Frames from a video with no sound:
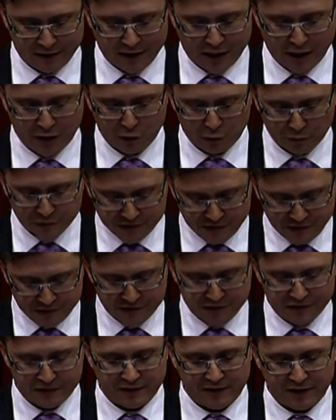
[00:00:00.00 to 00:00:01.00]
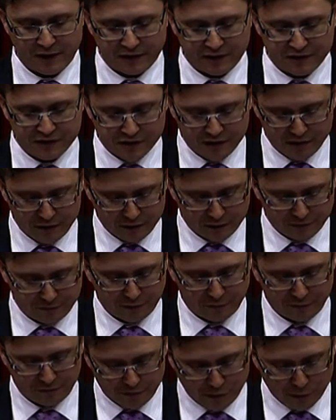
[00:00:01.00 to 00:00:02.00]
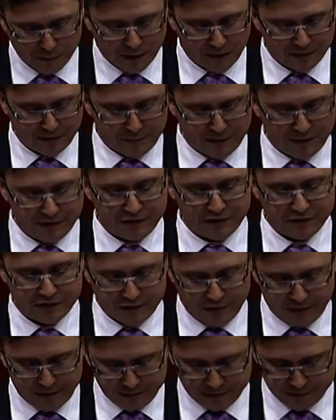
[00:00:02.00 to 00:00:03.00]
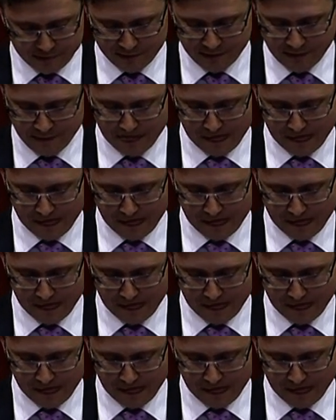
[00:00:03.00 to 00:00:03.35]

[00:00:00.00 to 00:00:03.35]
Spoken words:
and your insistence that I continue to fulfil my domestic duties